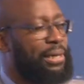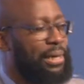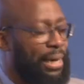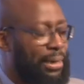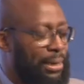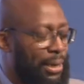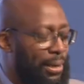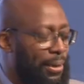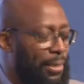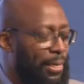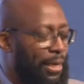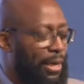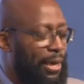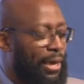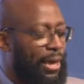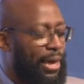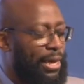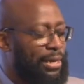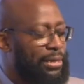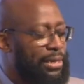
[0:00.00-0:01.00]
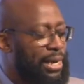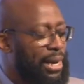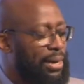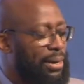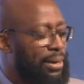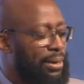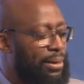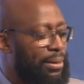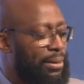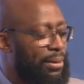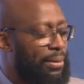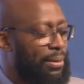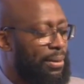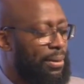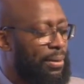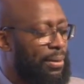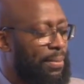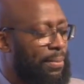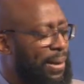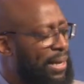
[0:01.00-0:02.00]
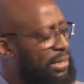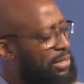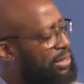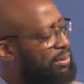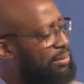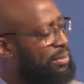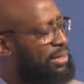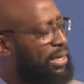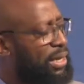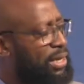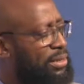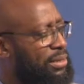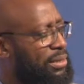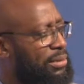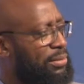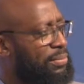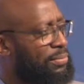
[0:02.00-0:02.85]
And then Pastor David says,